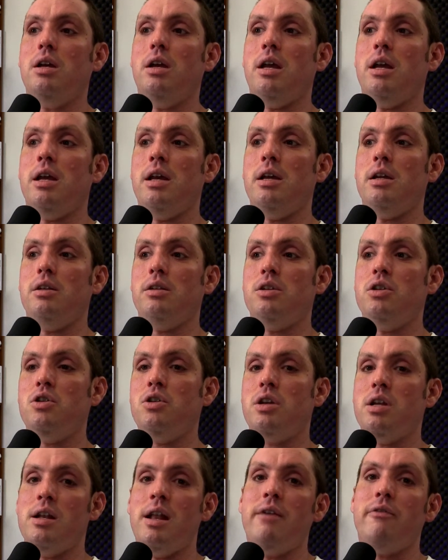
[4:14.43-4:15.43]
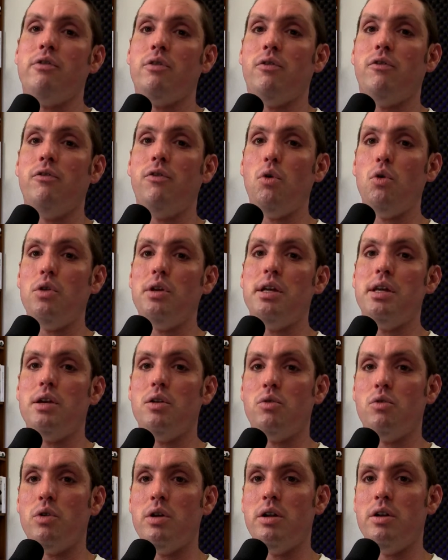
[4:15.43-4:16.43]
and you can never fully
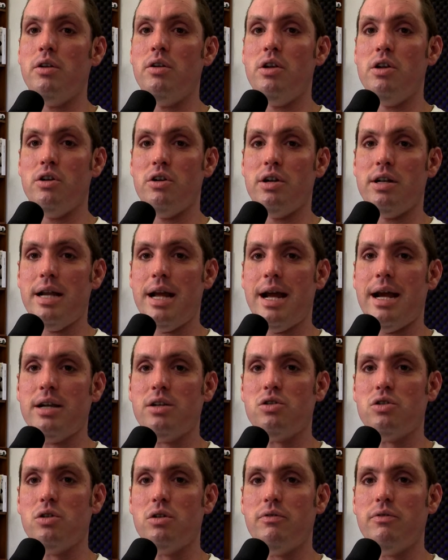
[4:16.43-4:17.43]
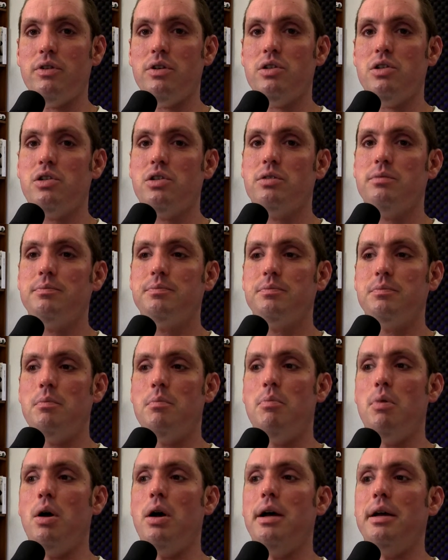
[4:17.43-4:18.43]
get rid of your attack surface,
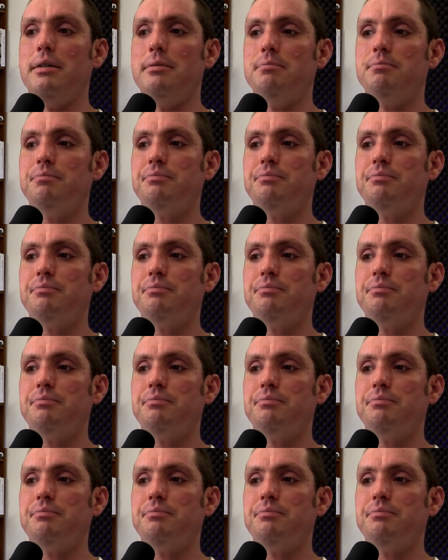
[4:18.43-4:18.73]
but